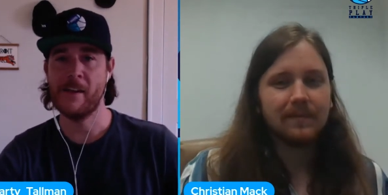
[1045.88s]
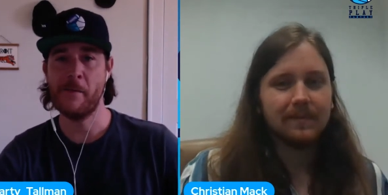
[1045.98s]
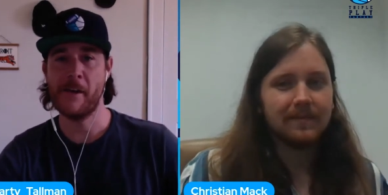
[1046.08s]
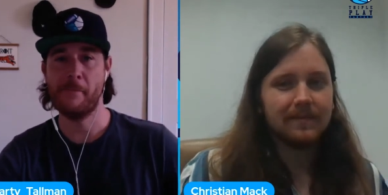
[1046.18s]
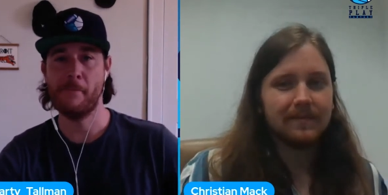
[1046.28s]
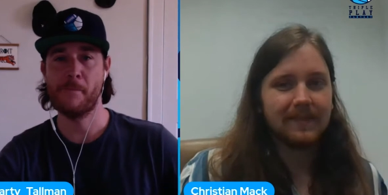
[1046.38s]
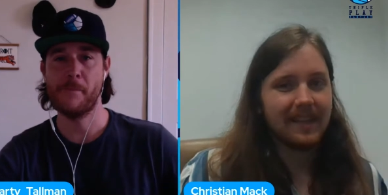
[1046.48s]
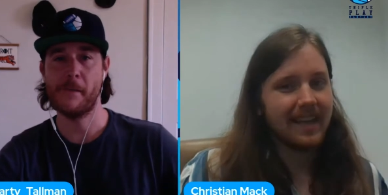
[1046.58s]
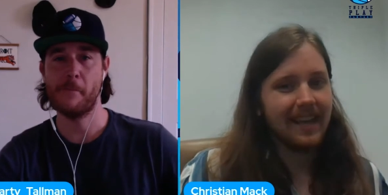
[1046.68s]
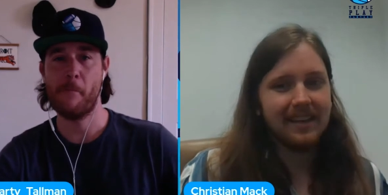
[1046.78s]
Speaker 1: man. Yeah.
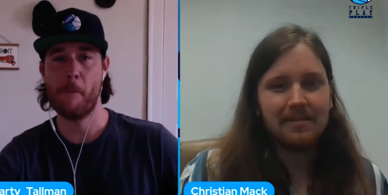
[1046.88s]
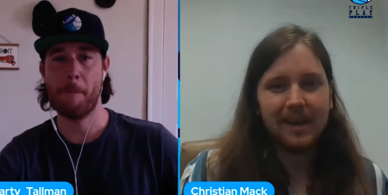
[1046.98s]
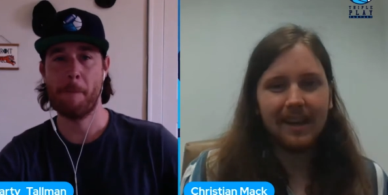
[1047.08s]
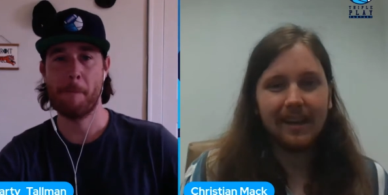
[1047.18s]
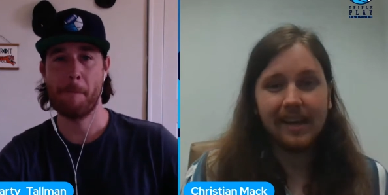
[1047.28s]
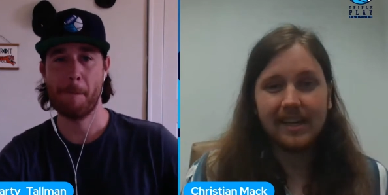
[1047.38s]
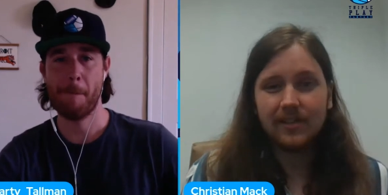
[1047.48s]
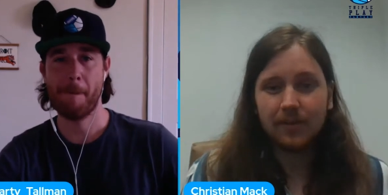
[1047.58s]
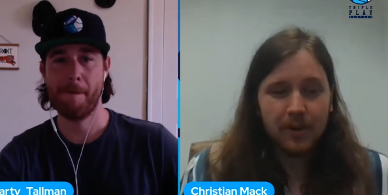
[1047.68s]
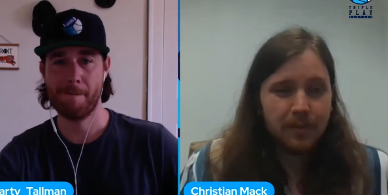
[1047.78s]
The candy man.
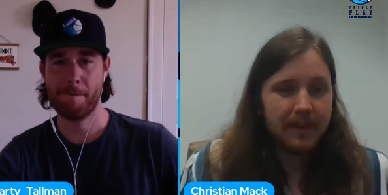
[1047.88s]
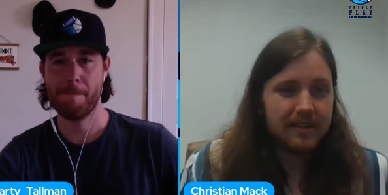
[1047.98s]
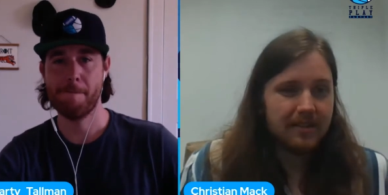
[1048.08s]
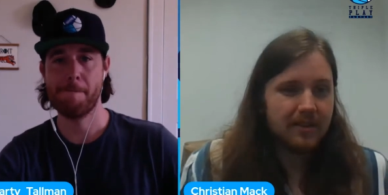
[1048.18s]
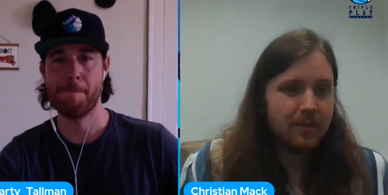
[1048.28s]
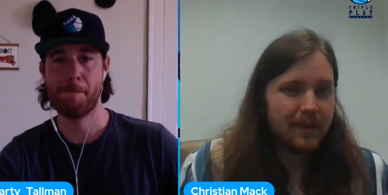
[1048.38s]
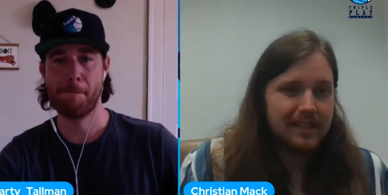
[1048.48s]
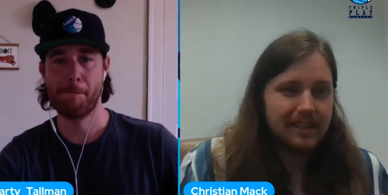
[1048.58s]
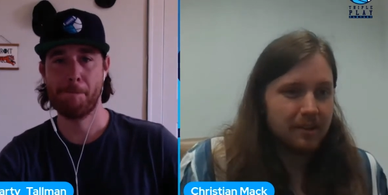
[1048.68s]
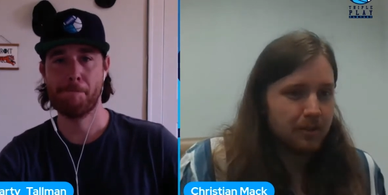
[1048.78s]
He's first base and third
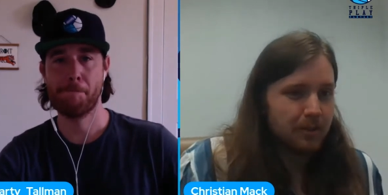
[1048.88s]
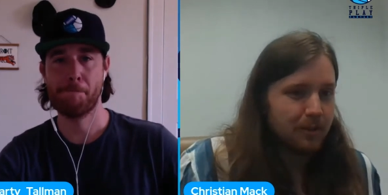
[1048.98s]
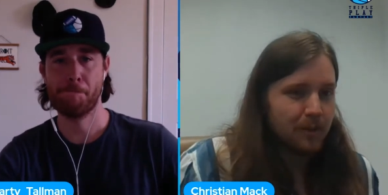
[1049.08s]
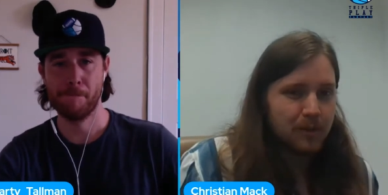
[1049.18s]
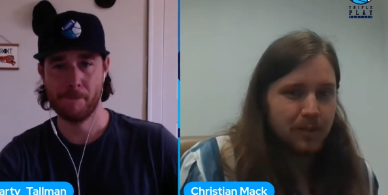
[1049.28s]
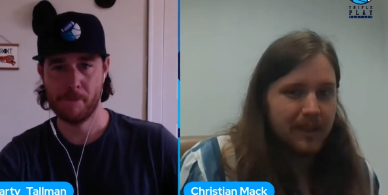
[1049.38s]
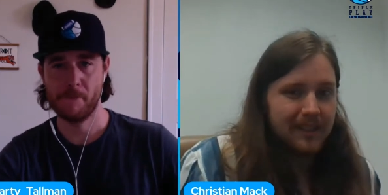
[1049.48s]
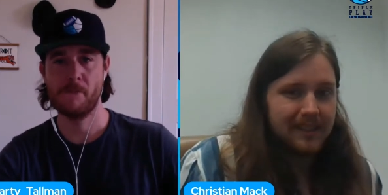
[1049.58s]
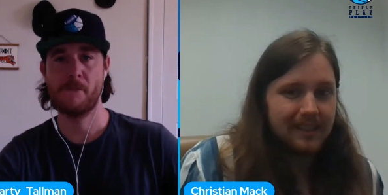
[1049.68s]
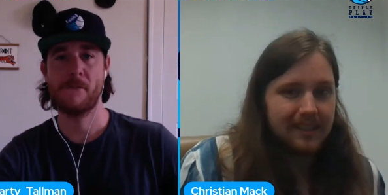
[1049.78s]
base eligible in most
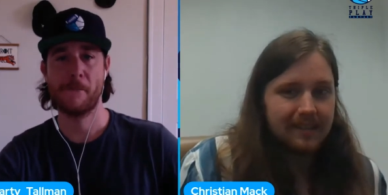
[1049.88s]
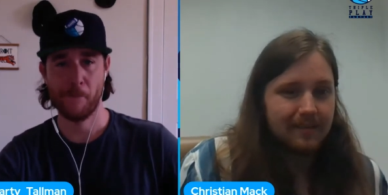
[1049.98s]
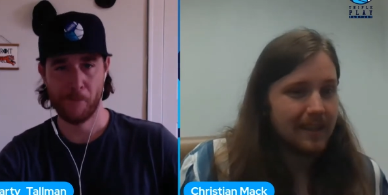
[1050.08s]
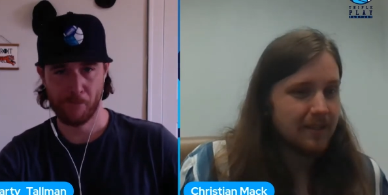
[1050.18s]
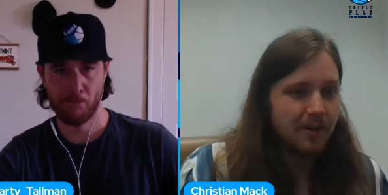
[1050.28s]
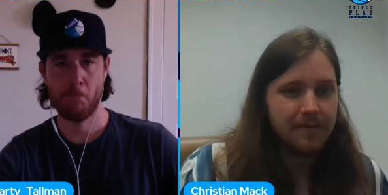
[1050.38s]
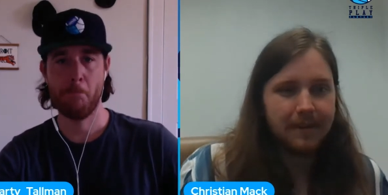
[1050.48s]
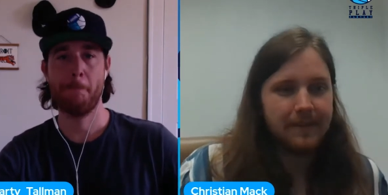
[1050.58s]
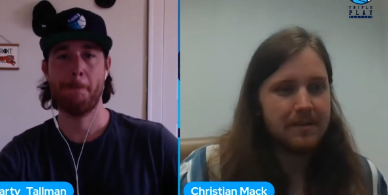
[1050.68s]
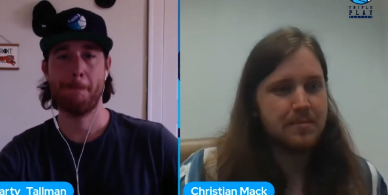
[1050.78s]
places. He's only
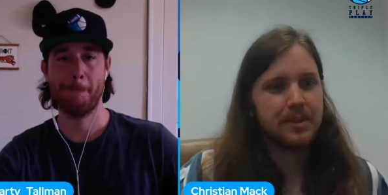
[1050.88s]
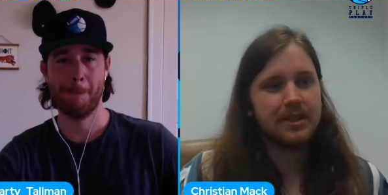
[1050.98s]
15%